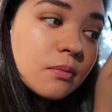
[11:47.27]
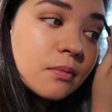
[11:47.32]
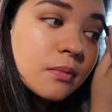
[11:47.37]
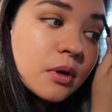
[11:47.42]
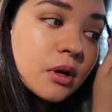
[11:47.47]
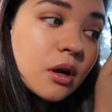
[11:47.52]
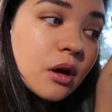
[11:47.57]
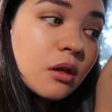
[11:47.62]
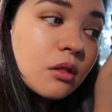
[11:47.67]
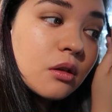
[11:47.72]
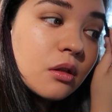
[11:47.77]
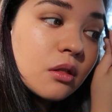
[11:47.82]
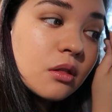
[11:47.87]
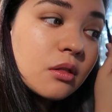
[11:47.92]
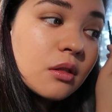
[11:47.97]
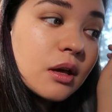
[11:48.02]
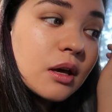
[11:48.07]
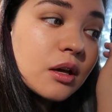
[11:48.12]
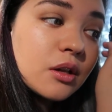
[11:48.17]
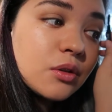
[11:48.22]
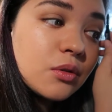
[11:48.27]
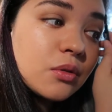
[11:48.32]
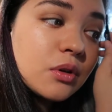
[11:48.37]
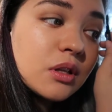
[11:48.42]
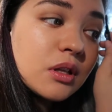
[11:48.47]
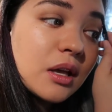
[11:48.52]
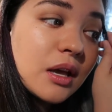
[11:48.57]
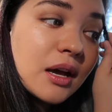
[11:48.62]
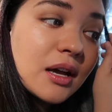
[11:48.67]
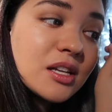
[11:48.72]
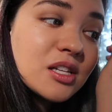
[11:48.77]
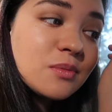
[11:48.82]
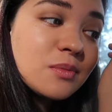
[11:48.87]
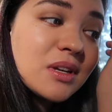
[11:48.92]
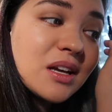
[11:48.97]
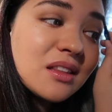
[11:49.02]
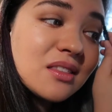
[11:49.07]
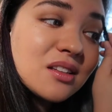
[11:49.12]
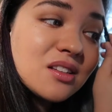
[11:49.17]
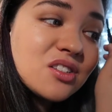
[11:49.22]
But other than that, you can catch
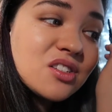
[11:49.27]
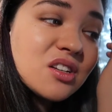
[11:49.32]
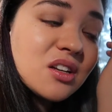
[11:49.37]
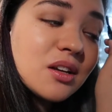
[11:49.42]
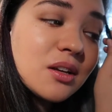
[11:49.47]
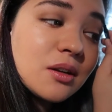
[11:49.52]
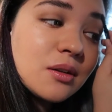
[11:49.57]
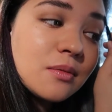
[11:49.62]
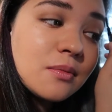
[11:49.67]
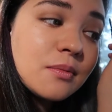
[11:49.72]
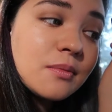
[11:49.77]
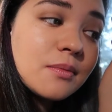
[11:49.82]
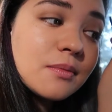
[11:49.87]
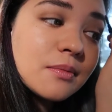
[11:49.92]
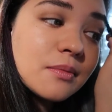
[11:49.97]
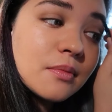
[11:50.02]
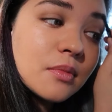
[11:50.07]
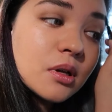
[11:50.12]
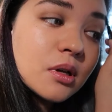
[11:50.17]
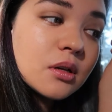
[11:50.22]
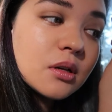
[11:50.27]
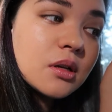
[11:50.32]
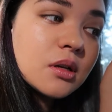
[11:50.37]
me at the gym.